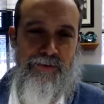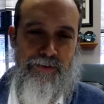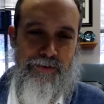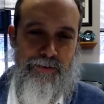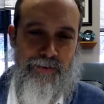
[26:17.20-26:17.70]

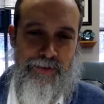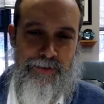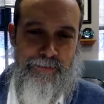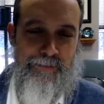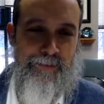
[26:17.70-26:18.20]
through
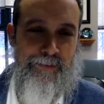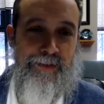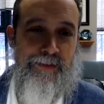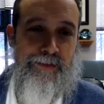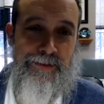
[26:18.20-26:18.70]
um,
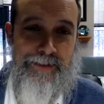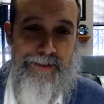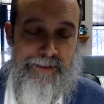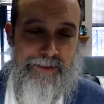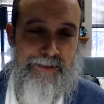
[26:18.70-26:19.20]
uh,
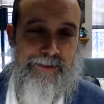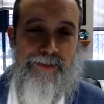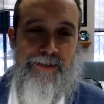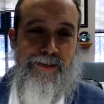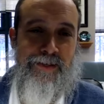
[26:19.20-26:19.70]
eating
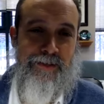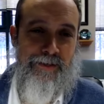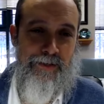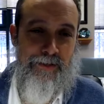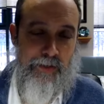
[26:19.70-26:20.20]

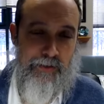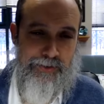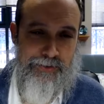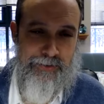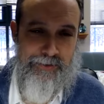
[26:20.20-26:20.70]
uh, a
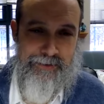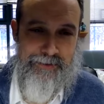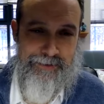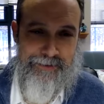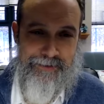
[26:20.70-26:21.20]

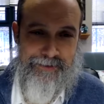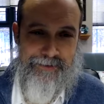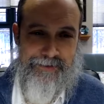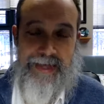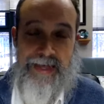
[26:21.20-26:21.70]
kosher uh,
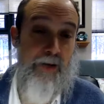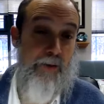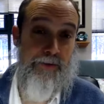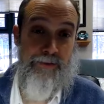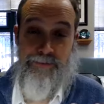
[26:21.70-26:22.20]
uh cow
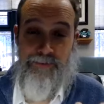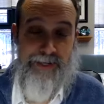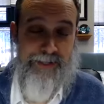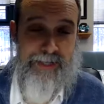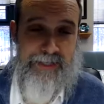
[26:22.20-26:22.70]
or
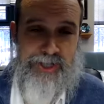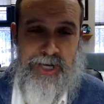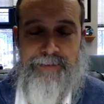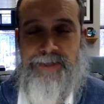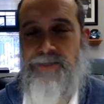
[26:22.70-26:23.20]
Friday night
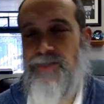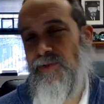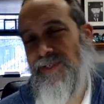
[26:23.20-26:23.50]
Shabbos or so